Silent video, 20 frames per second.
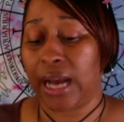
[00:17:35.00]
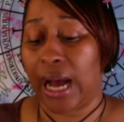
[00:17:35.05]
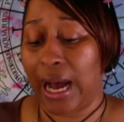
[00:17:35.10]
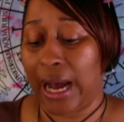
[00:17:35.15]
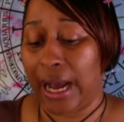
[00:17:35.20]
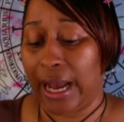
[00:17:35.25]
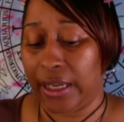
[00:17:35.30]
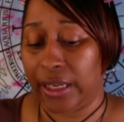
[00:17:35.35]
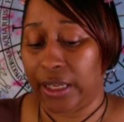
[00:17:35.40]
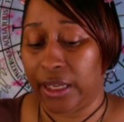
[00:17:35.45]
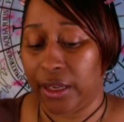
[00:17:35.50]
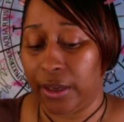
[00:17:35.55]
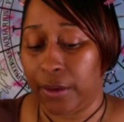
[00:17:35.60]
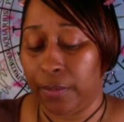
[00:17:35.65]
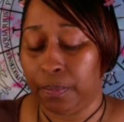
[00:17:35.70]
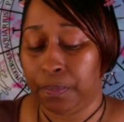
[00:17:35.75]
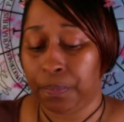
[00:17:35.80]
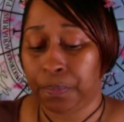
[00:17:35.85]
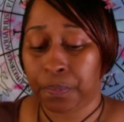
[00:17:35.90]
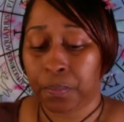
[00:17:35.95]
guided,
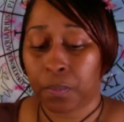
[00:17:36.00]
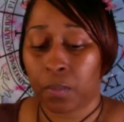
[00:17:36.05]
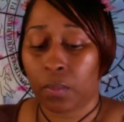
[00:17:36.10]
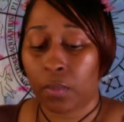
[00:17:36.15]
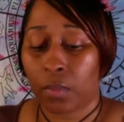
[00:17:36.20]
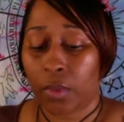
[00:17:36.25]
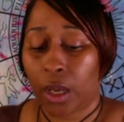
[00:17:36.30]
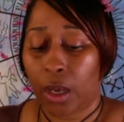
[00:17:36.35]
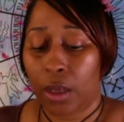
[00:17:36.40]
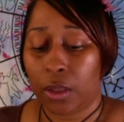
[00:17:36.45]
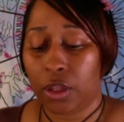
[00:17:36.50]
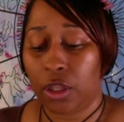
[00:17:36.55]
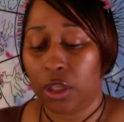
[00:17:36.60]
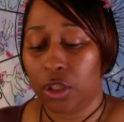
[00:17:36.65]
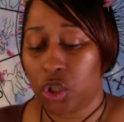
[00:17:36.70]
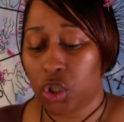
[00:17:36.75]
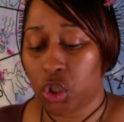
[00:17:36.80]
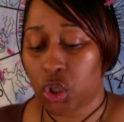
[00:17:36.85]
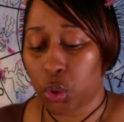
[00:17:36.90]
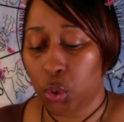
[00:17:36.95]

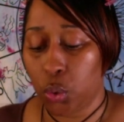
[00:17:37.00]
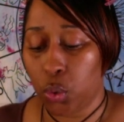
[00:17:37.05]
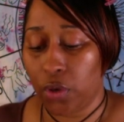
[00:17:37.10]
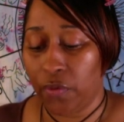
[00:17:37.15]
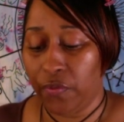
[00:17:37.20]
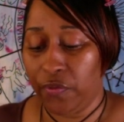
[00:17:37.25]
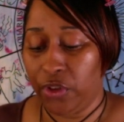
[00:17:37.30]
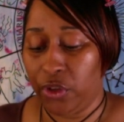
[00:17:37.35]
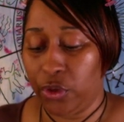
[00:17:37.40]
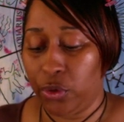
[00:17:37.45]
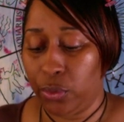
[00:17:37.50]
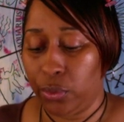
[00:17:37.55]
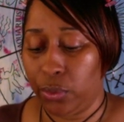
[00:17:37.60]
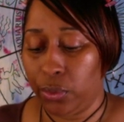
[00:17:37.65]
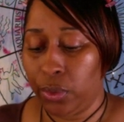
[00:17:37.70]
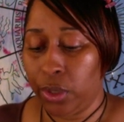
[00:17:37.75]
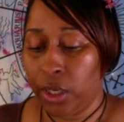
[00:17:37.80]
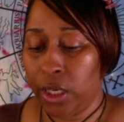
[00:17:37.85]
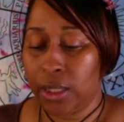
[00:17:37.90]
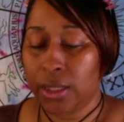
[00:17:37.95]
the two of
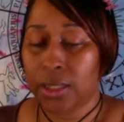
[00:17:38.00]
you,